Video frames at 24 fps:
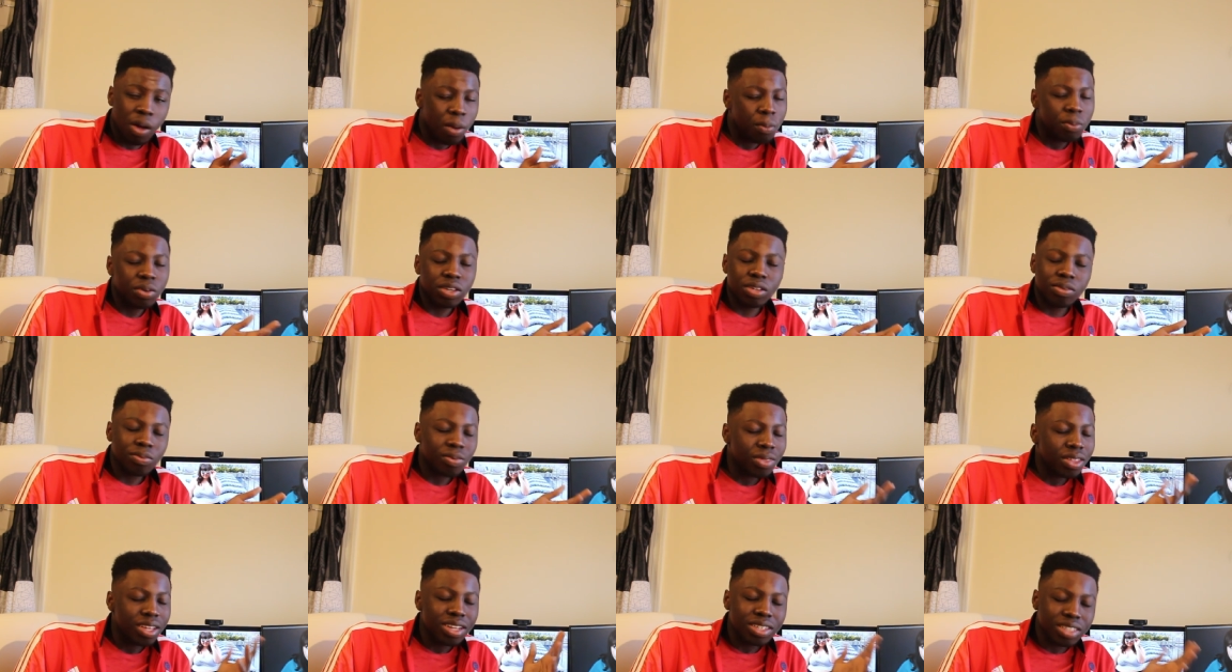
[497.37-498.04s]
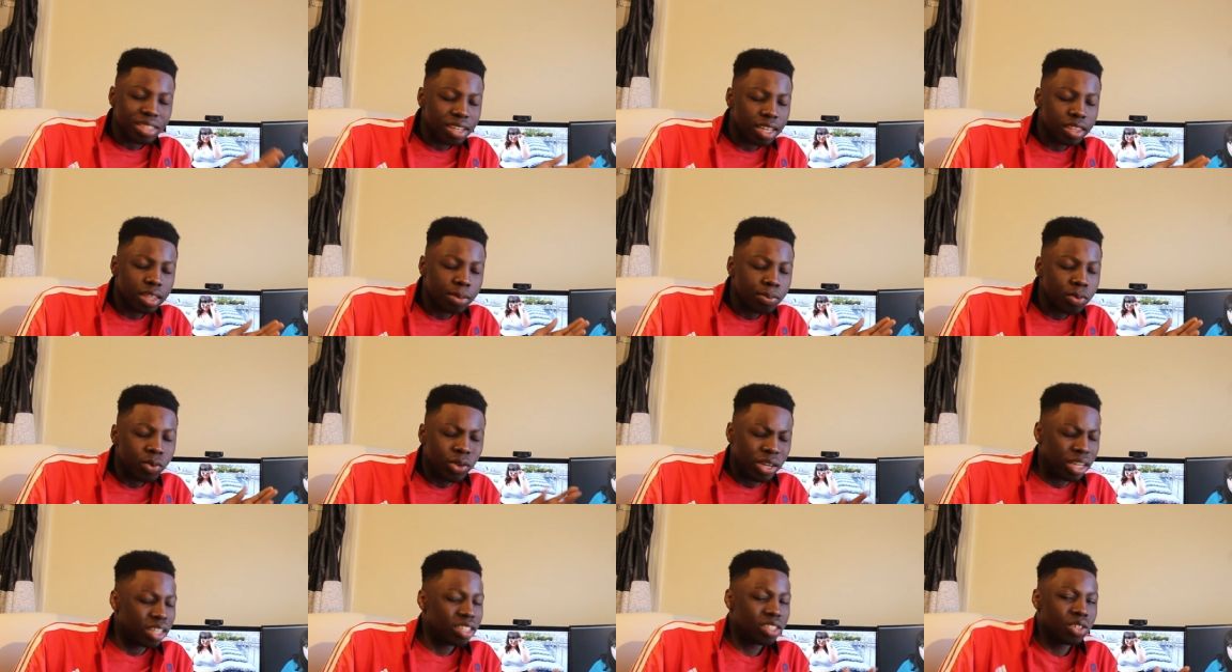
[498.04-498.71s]
But that's not the
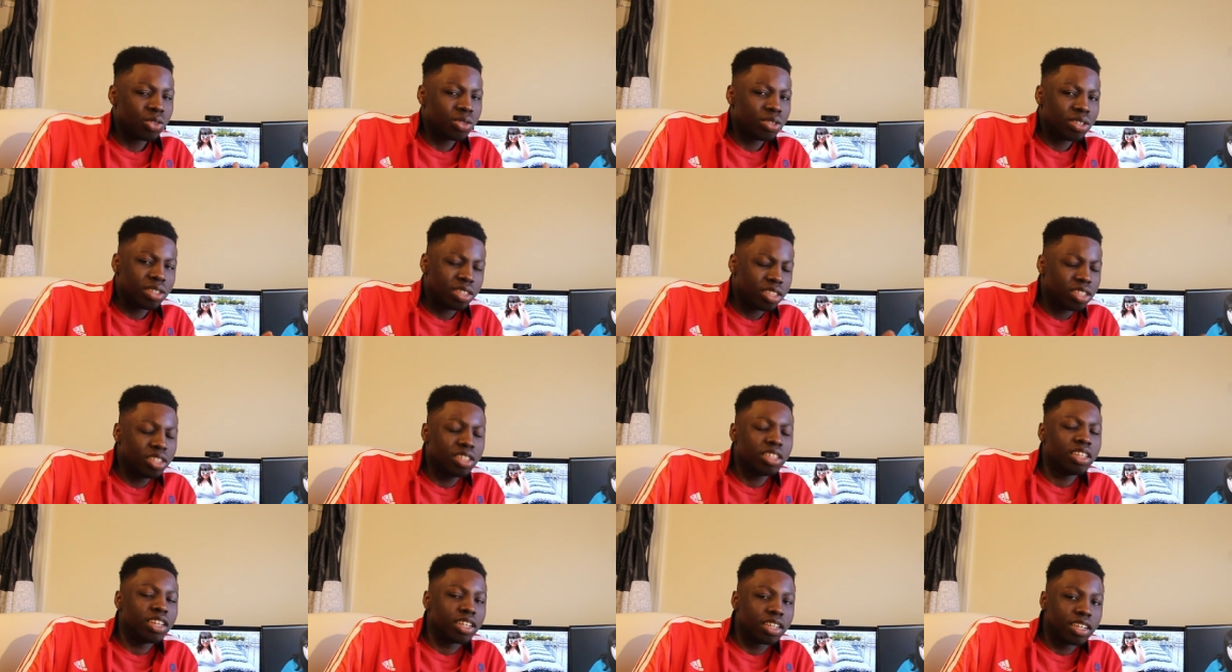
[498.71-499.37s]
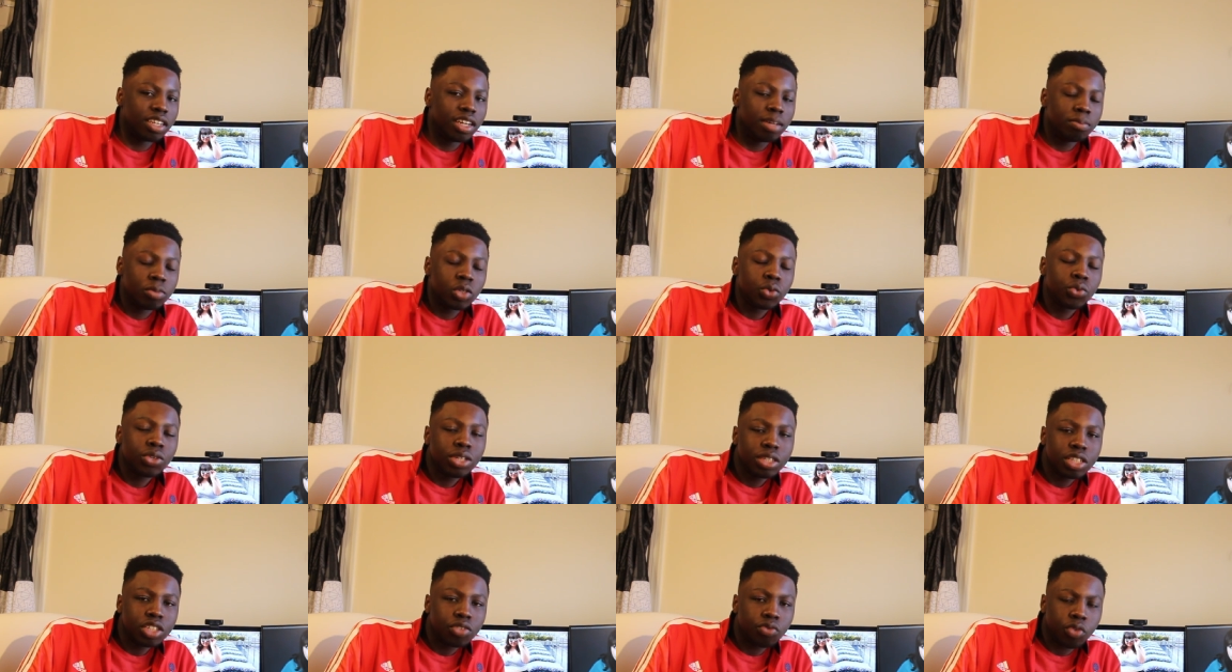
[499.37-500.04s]
point. Look, I'm
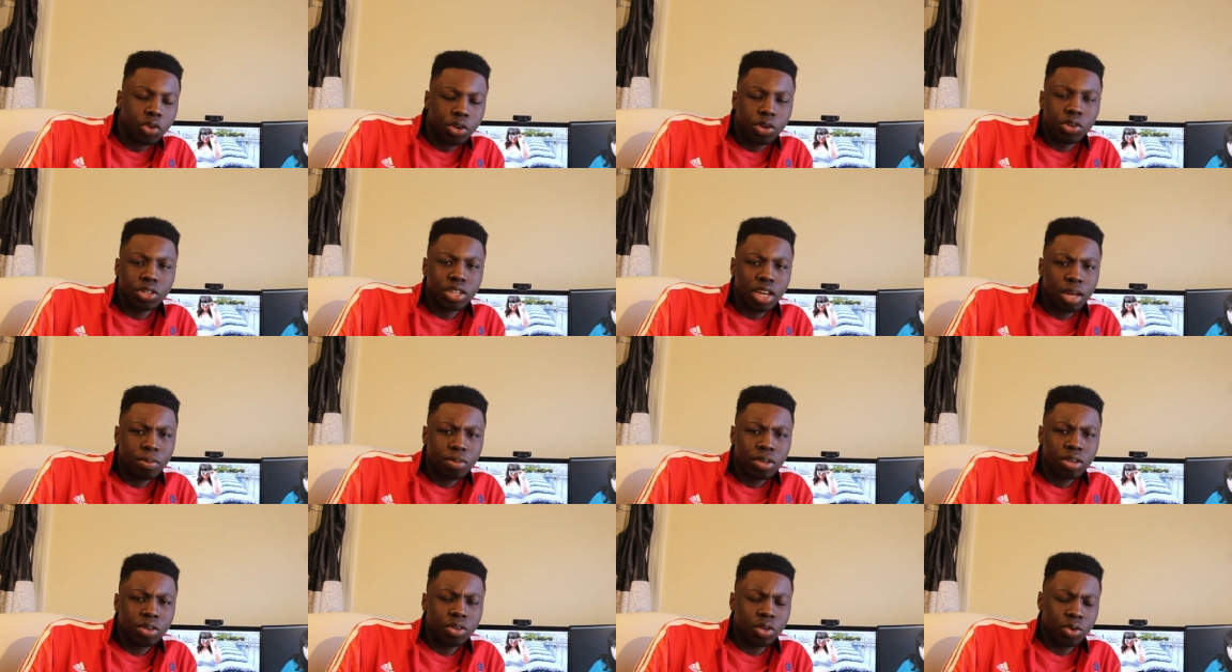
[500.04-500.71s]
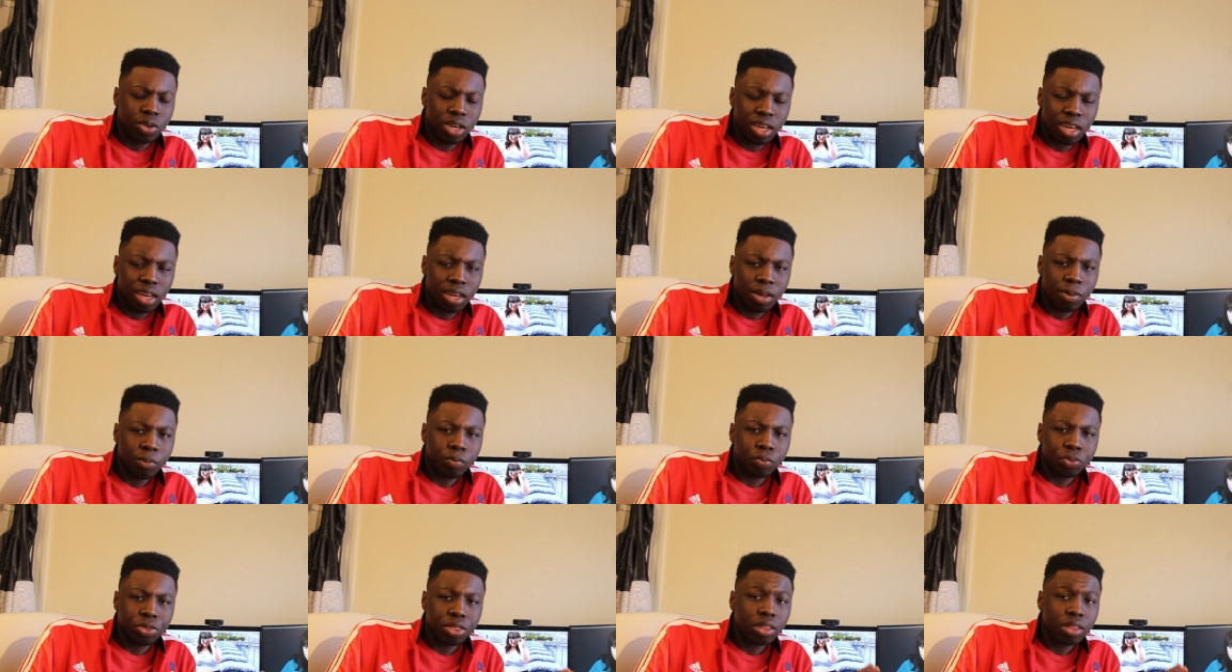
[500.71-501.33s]
doing this for entertainment, okay?